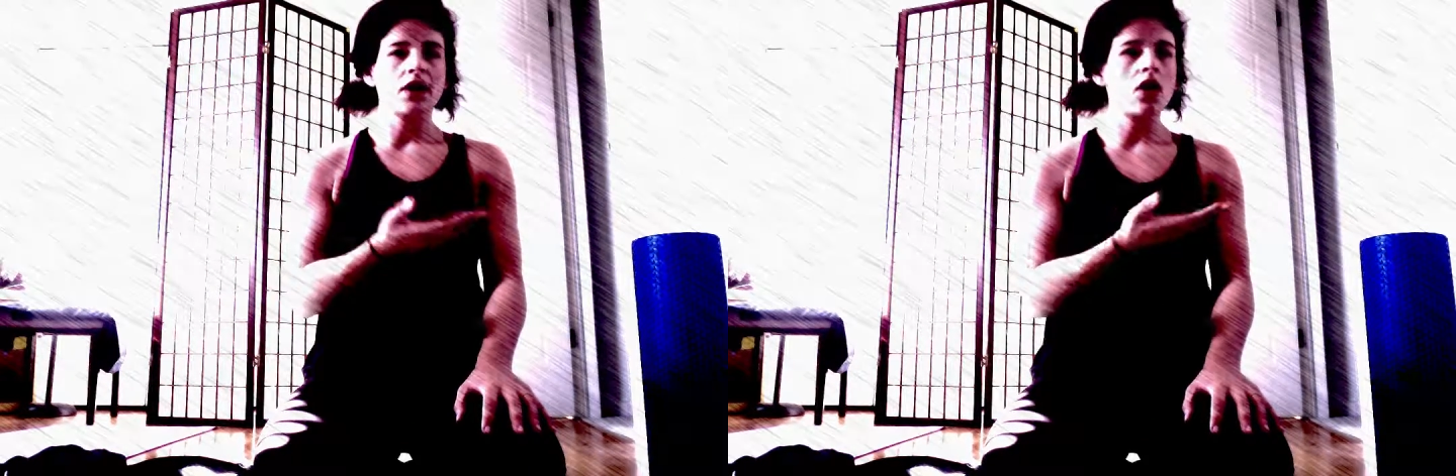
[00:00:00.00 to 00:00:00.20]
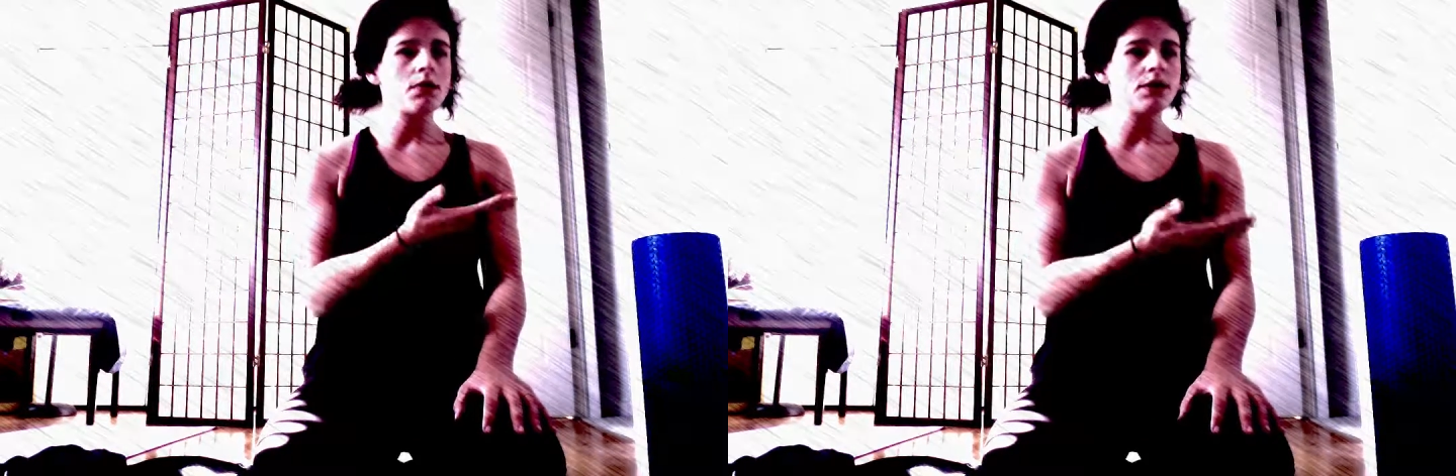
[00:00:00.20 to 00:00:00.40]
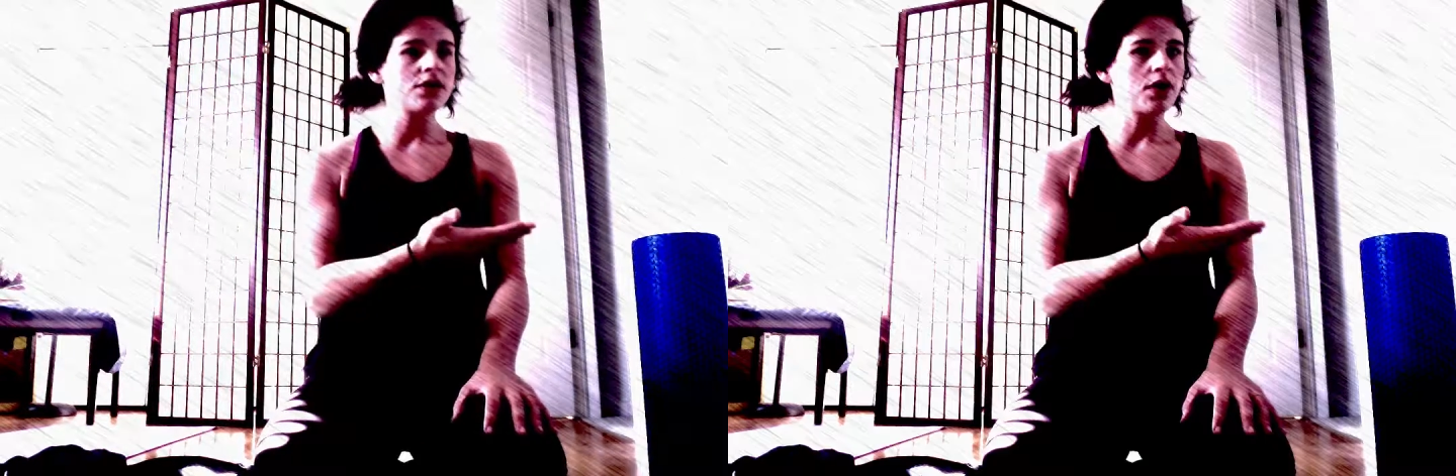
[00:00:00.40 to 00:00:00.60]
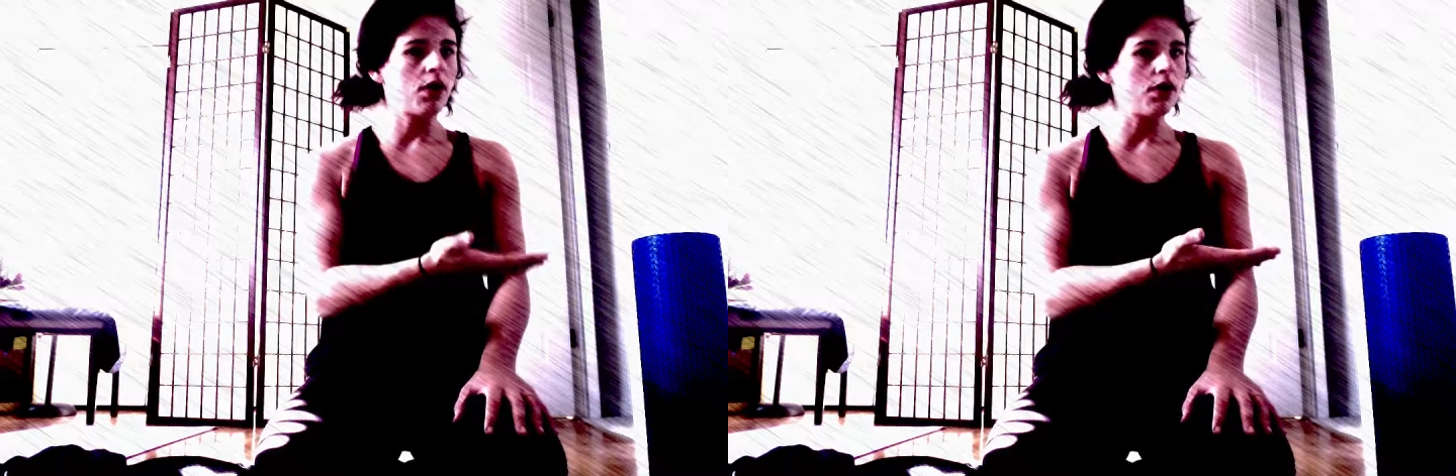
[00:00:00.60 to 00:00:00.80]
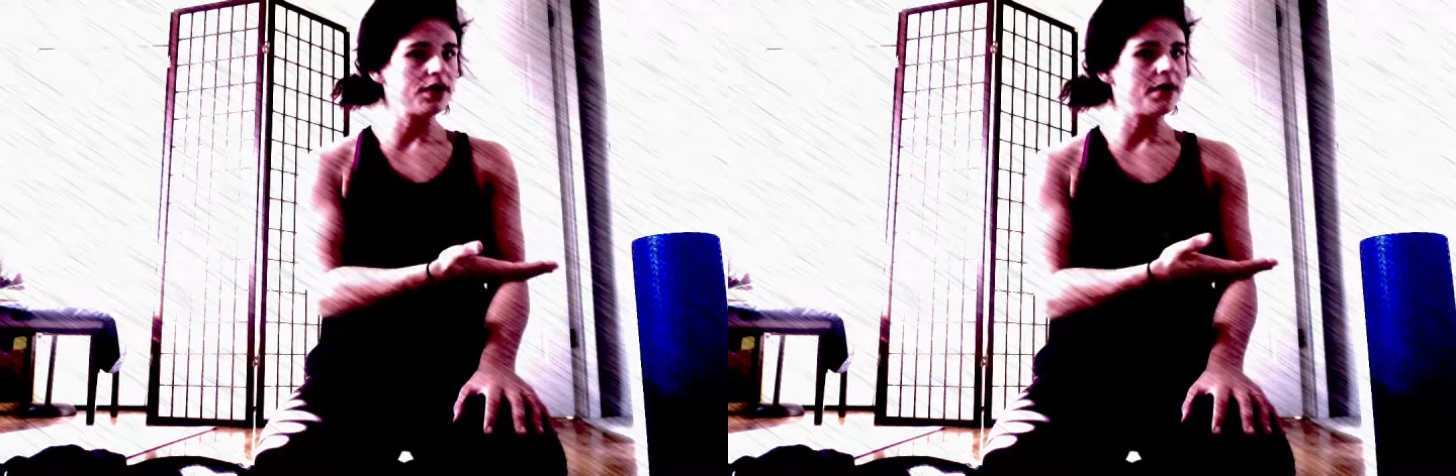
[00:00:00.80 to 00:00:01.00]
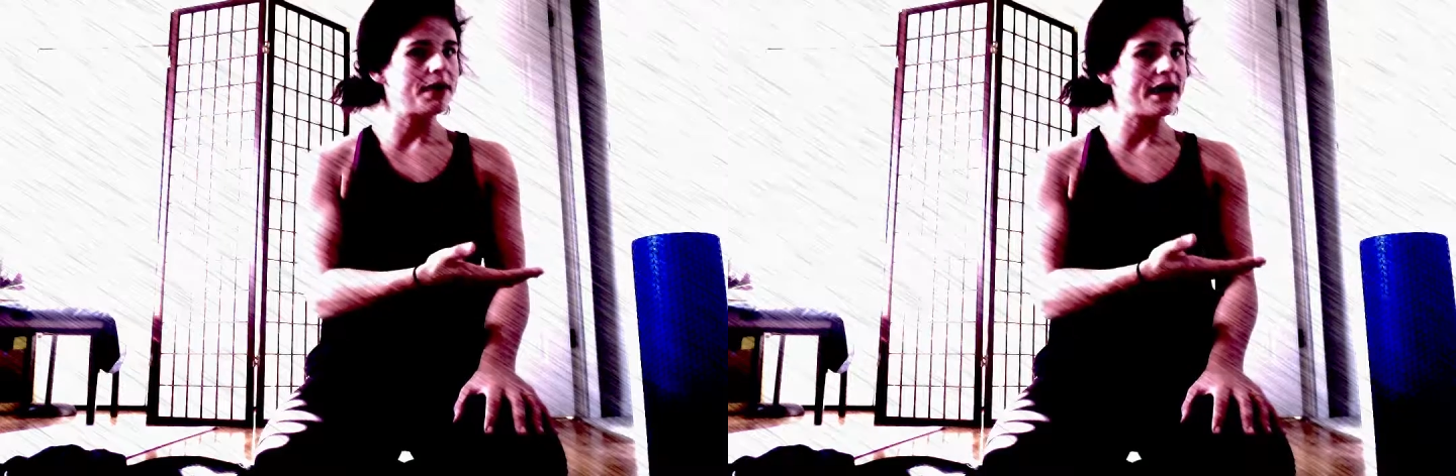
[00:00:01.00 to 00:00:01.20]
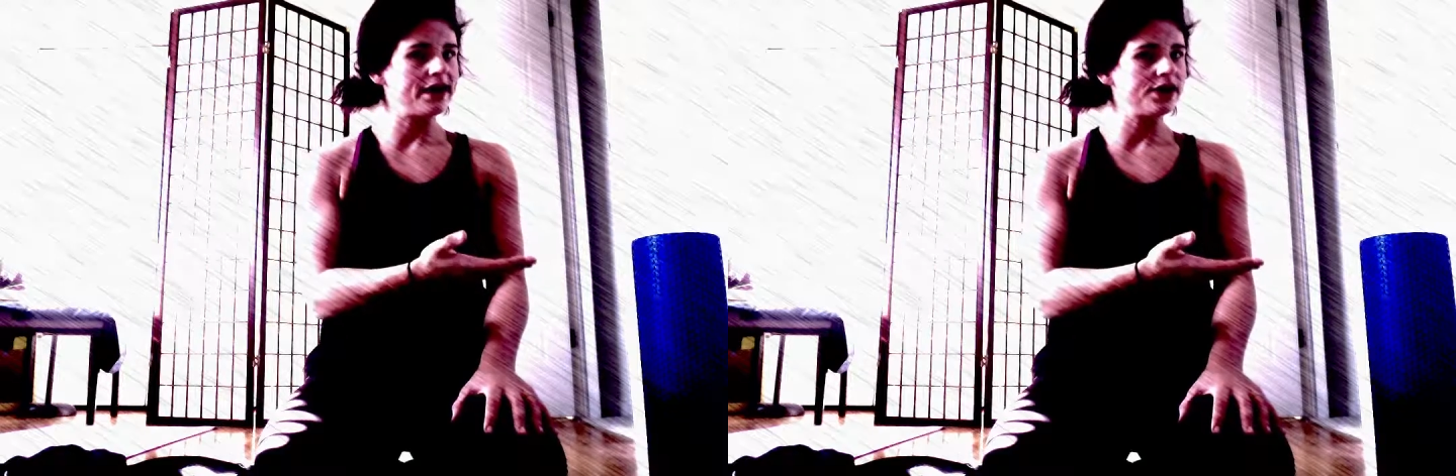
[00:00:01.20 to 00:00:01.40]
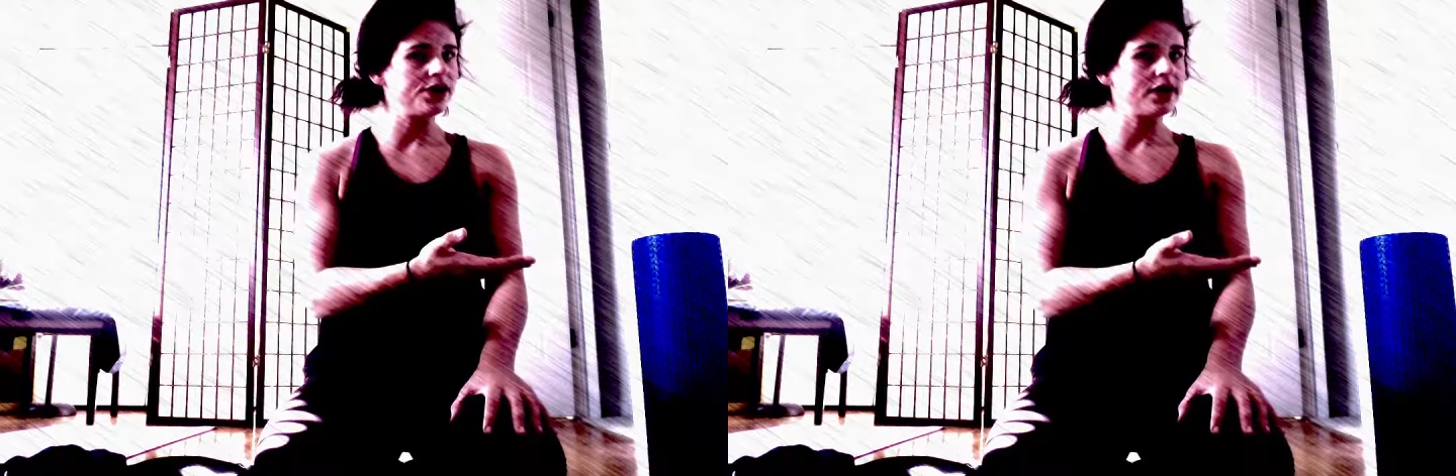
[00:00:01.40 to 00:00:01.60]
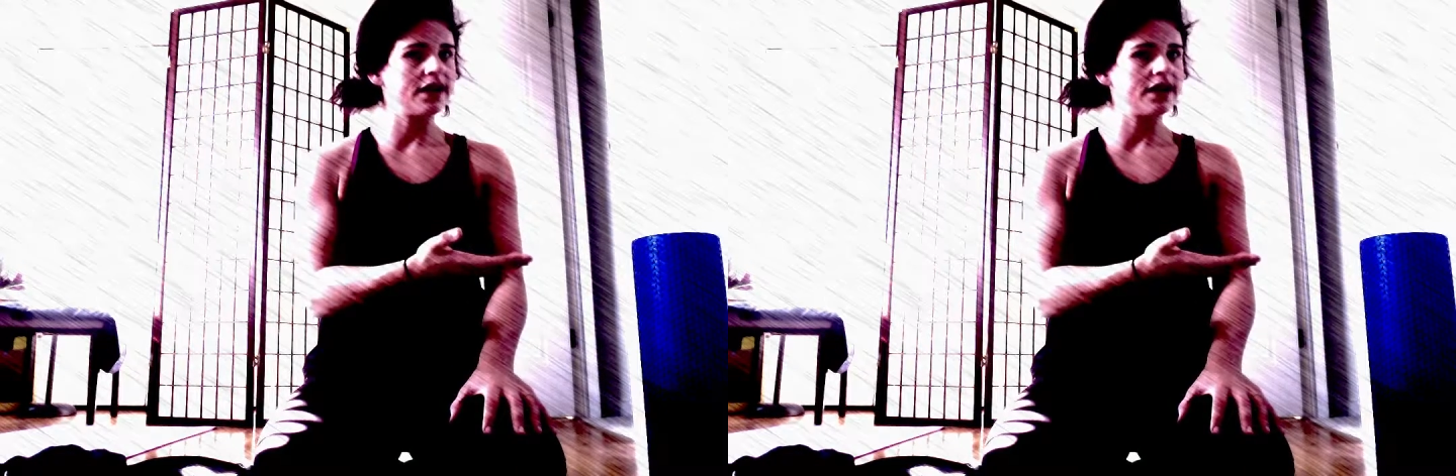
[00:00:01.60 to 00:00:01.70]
almost hold the pitch